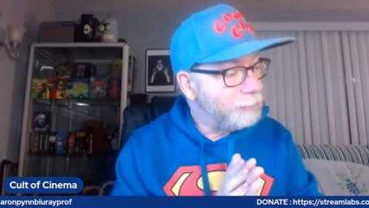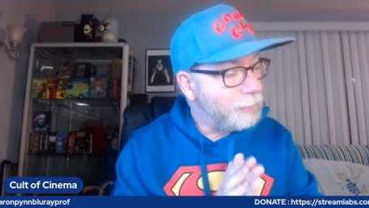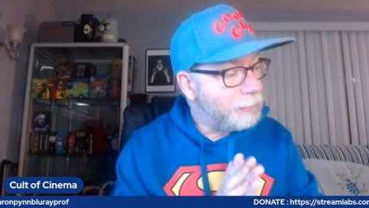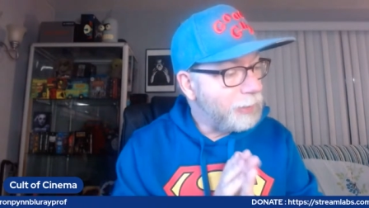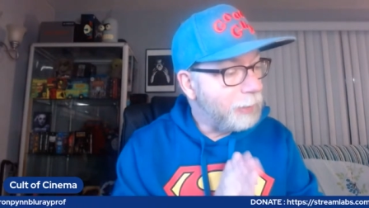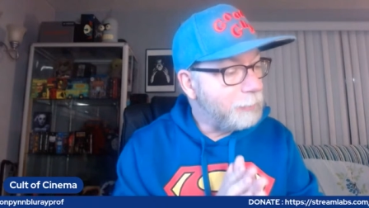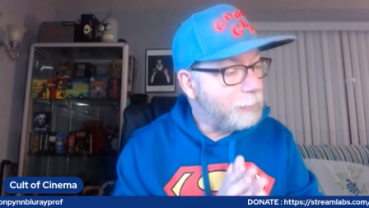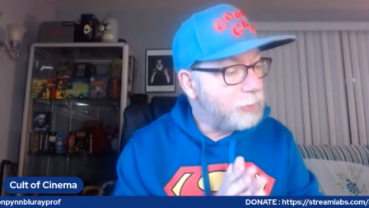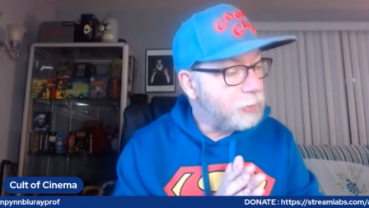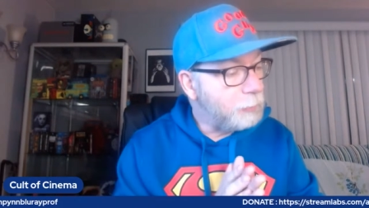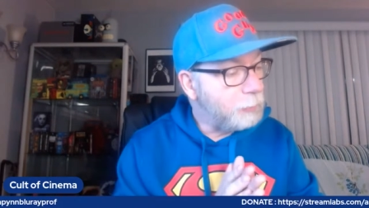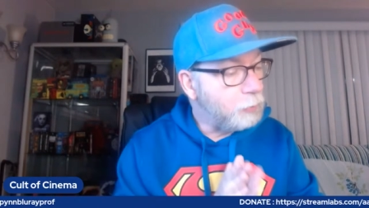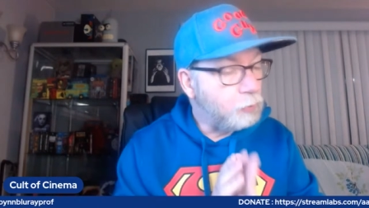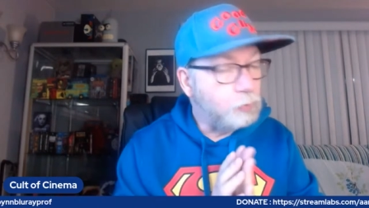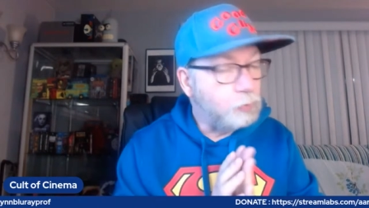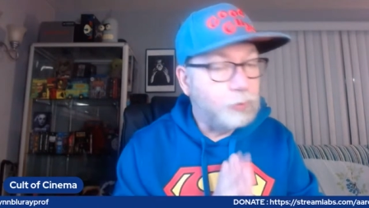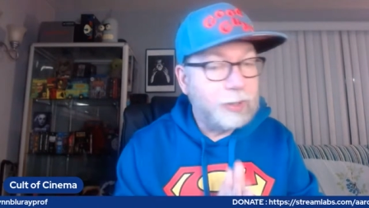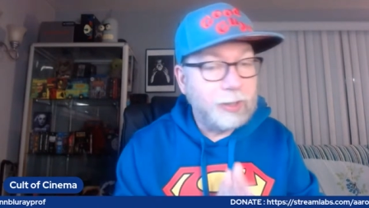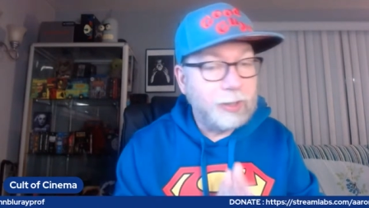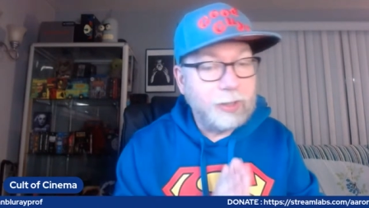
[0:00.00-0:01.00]
got me
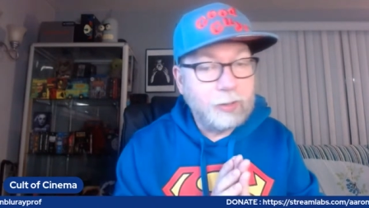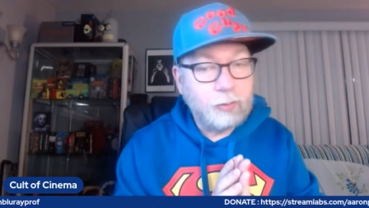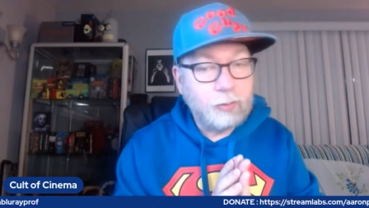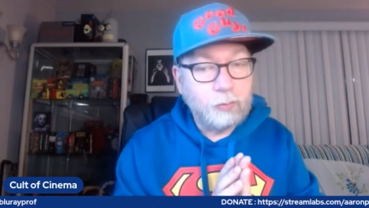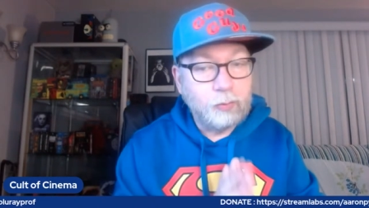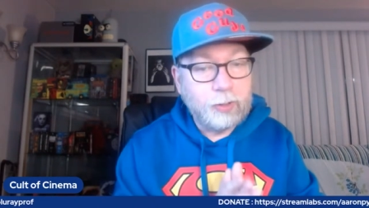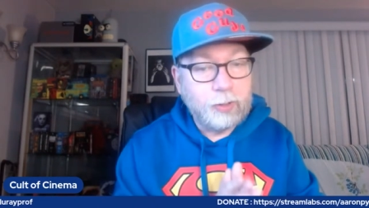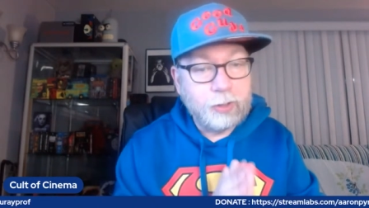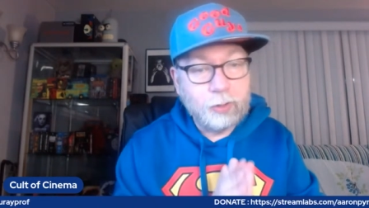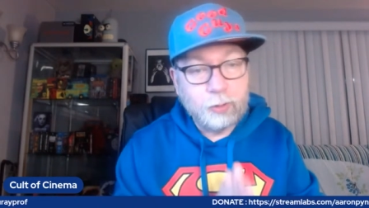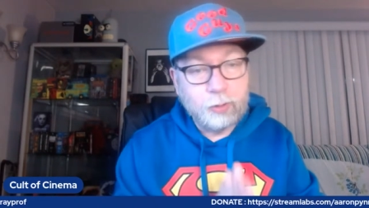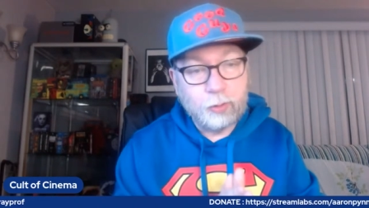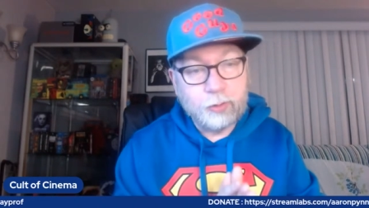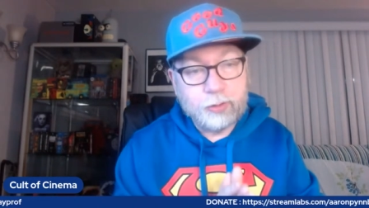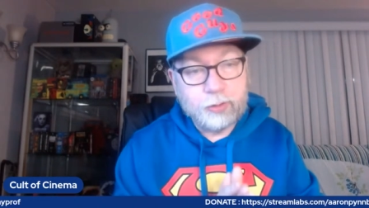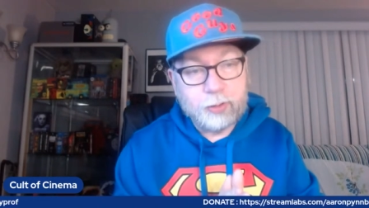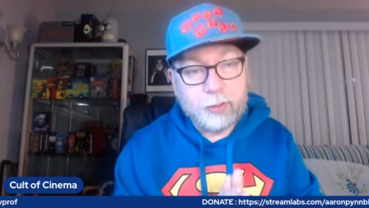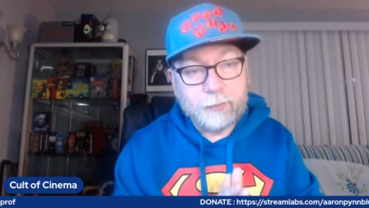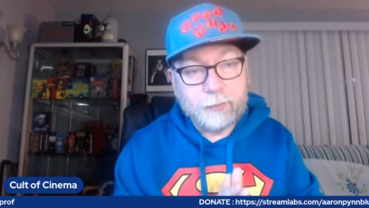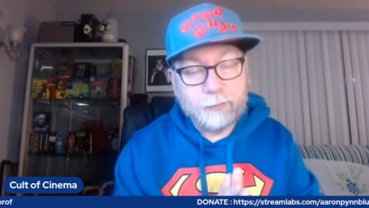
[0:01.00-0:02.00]
some really, really cool
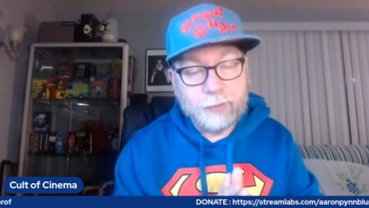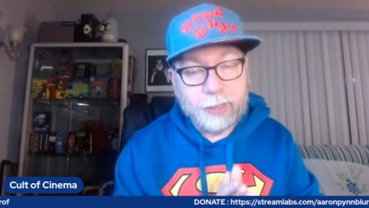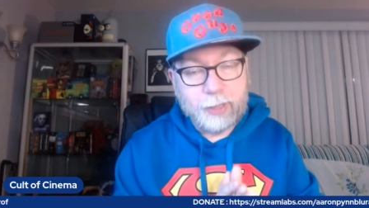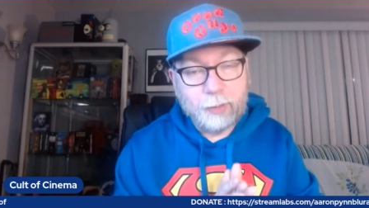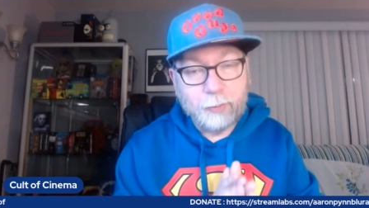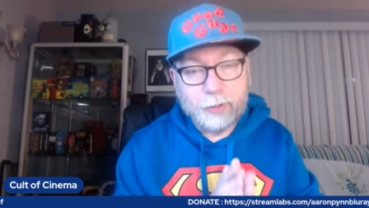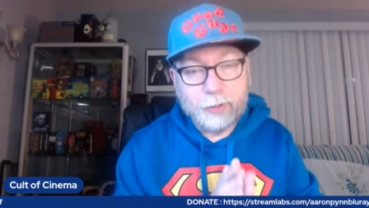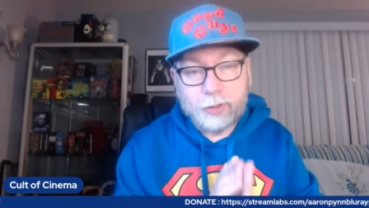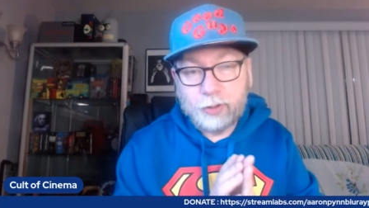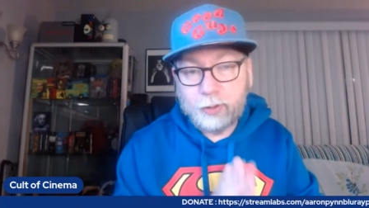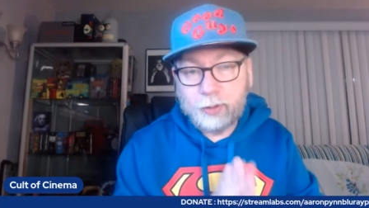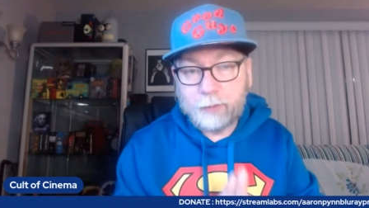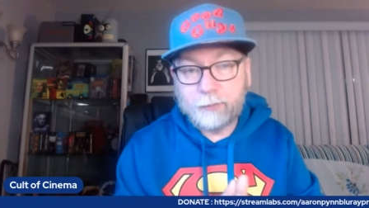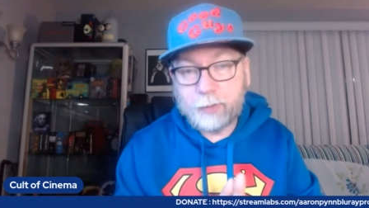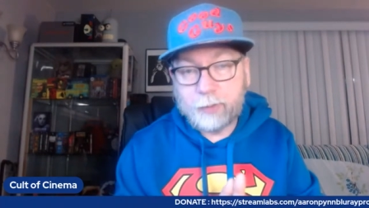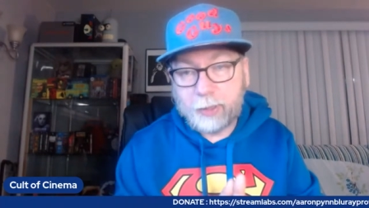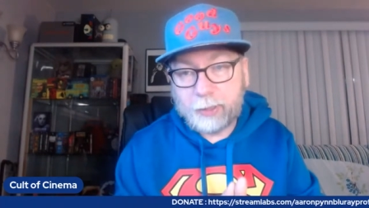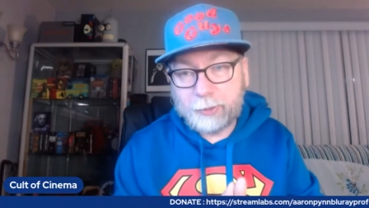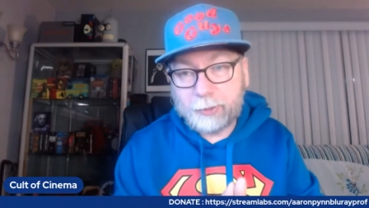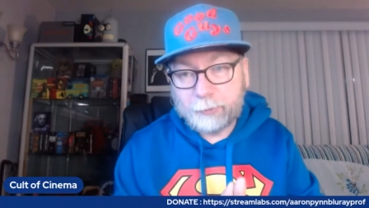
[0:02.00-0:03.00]
stuff that I want to show off
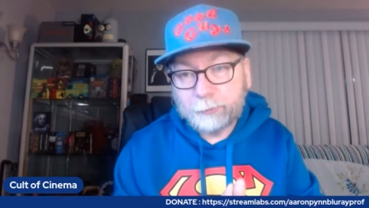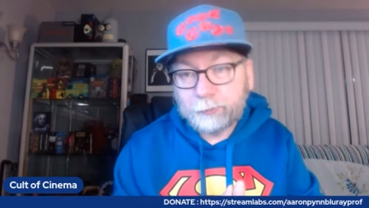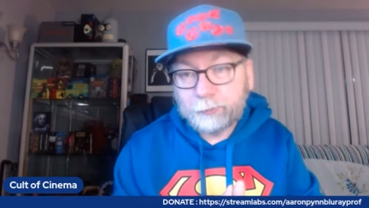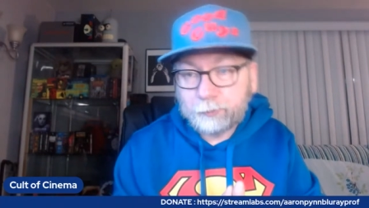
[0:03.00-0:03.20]
today.